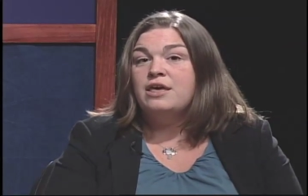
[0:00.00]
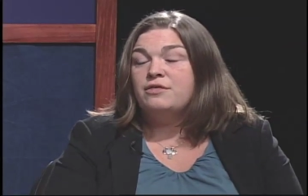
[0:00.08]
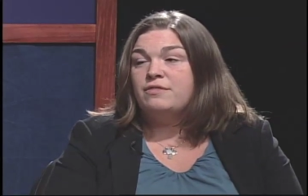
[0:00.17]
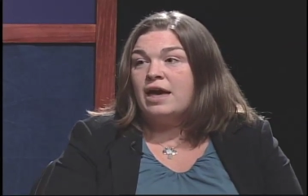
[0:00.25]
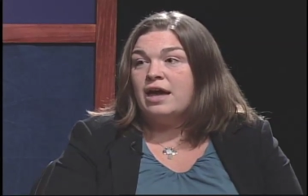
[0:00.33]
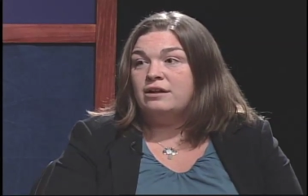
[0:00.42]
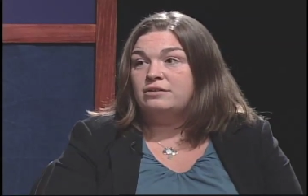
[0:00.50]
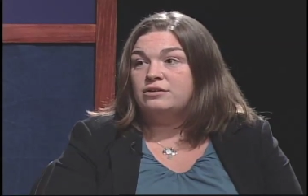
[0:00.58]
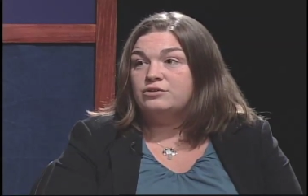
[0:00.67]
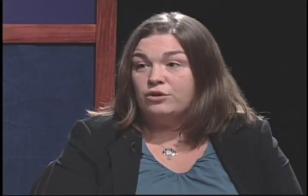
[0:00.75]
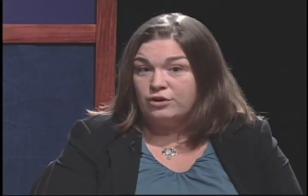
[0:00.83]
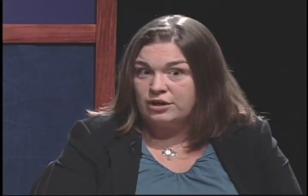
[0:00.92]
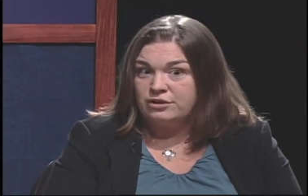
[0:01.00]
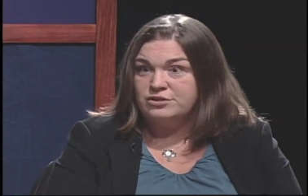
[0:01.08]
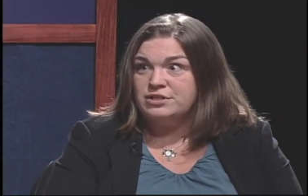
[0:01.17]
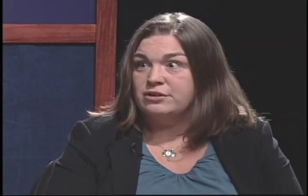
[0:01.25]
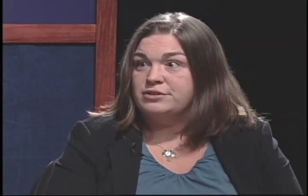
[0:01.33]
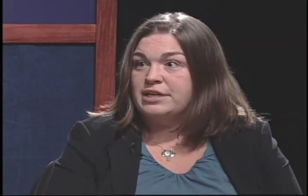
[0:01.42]
that current
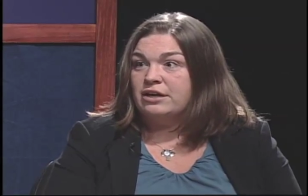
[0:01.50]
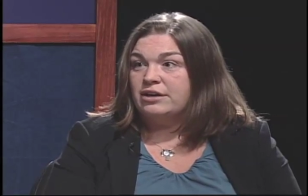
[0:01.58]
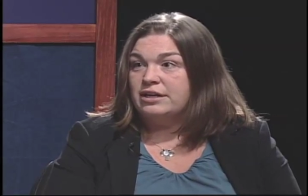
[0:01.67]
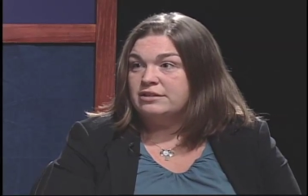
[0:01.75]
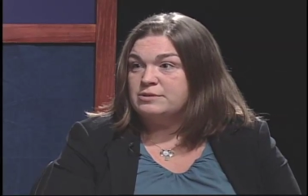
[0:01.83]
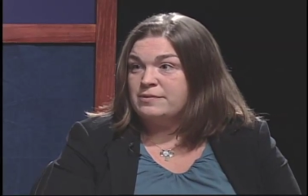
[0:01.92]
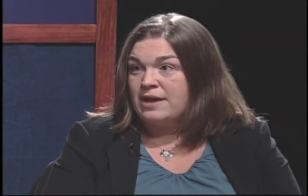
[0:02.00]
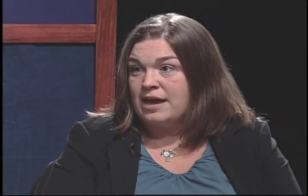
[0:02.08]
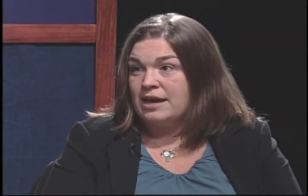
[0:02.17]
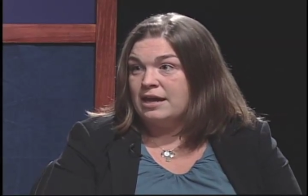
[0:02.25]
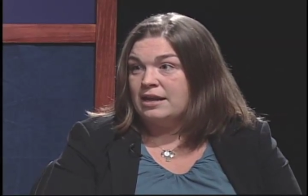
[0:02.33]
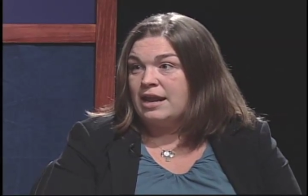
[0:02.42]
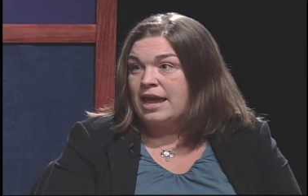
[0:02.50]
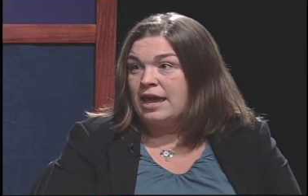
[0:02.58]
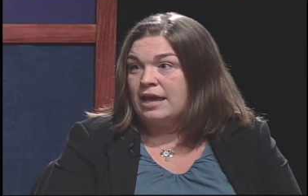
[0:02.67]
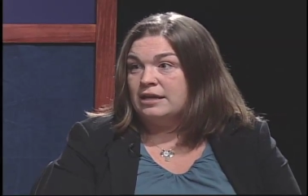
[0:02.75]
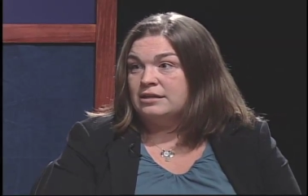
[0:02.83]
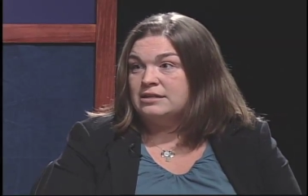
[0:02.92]
Undersecretary Elisabeth Hagen
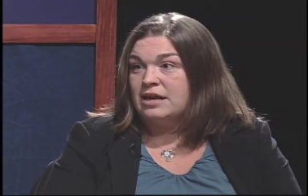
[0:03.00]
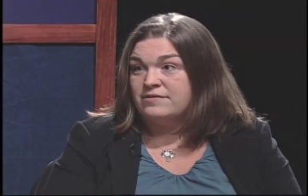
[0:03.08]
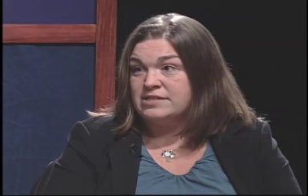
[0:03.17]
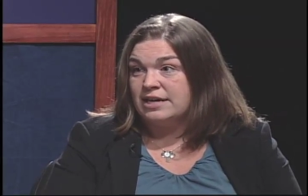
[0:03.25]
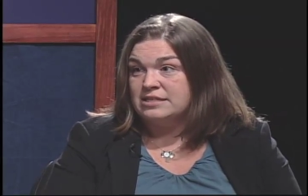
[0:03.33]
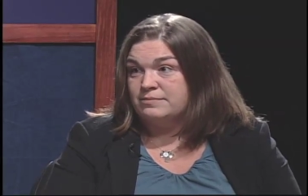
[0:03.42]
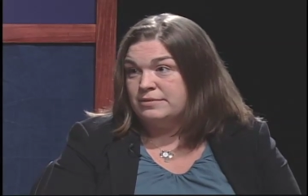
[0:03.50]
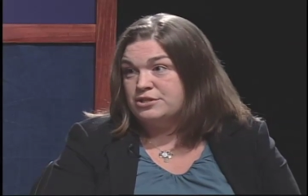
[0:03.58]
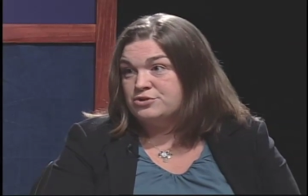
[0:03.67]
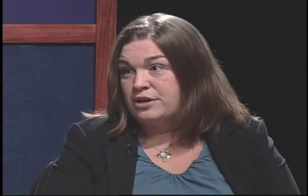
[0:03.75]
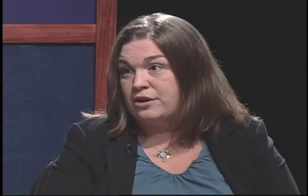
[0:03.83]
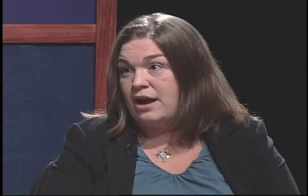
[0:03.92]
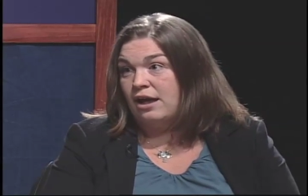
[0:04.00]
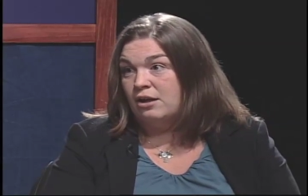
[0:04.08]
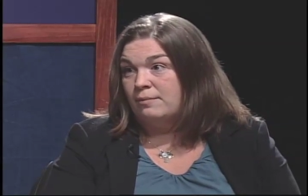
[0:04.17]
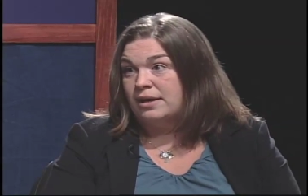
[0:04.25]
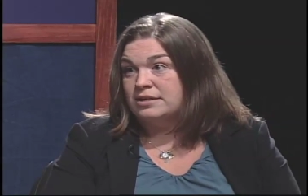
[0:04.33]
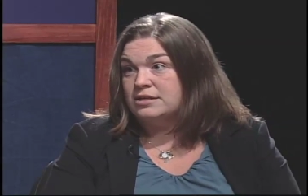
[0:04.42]
and FSIS Administrator Al
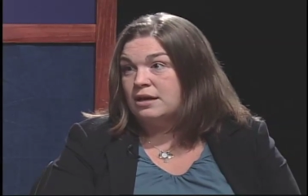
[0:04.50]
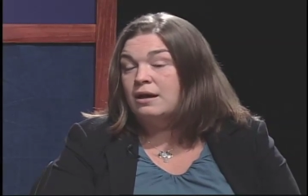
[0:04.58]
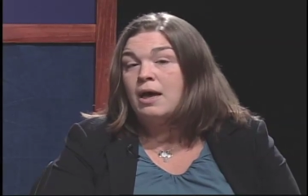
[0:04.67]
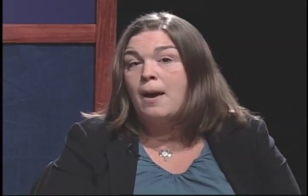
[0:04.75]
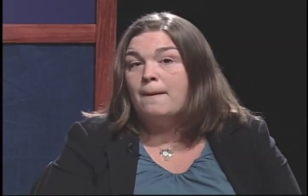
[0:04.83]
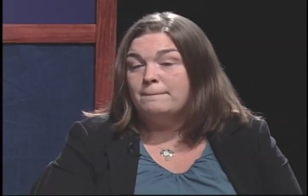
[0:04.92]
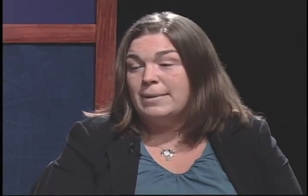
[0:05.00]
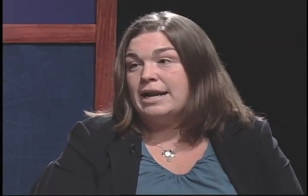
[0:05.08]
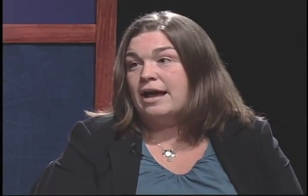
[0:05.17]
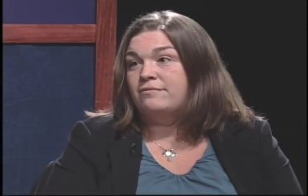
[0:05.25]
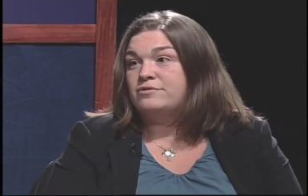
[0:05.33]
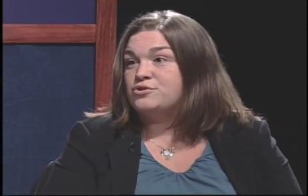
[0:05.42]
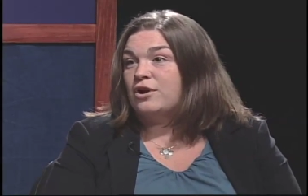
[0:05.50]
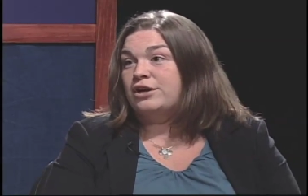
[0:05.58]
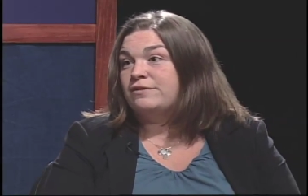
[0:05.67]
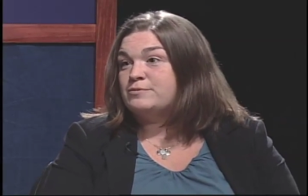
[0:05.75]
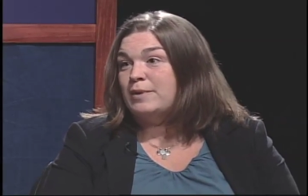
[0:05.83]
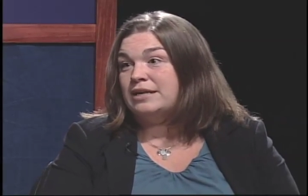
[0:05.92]
Almanza might have the strong
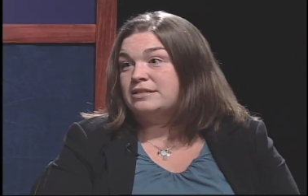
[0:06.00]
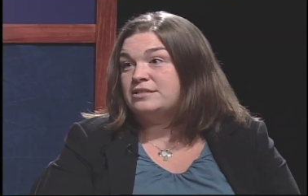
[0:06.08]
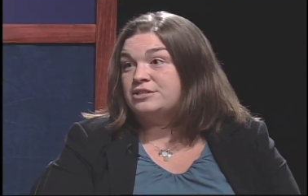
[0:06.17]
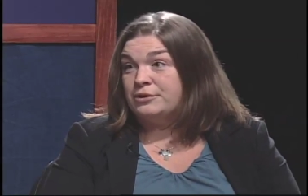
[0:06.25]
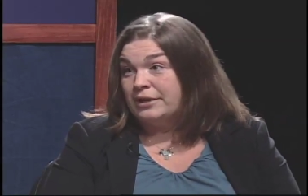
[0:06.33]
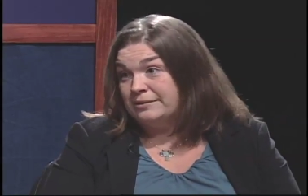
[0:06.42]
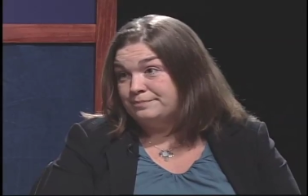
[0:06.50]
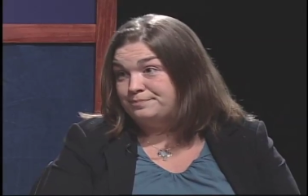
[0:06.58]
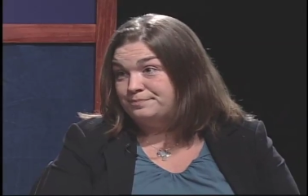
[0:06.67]
enough spines to do it.